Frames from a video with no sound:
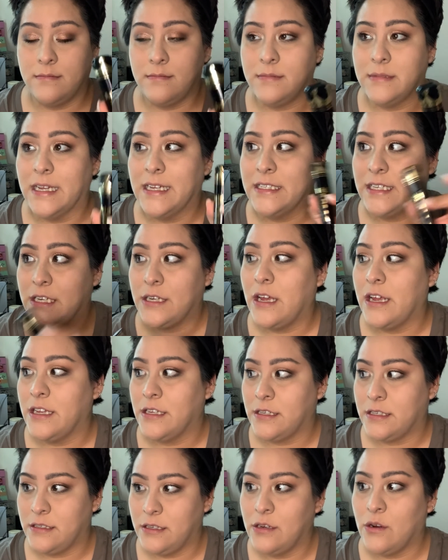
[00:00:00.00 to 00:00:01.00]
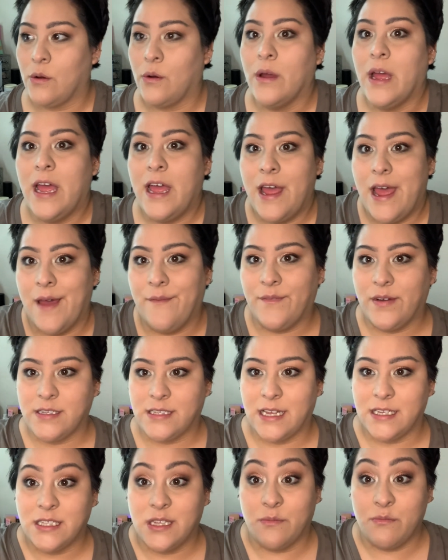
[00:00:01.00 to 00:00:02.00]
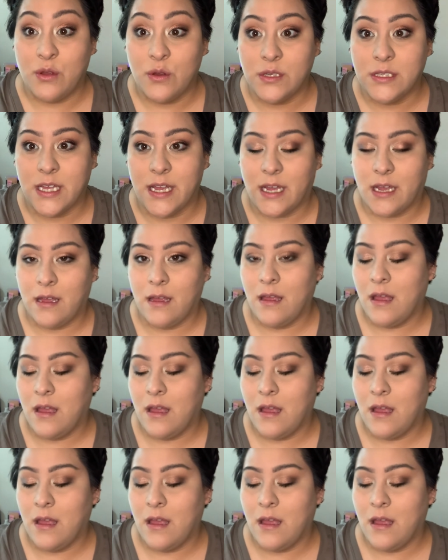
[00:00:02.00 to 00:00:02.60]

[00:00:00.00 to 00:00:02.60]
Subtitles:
They did, and emphasize the music.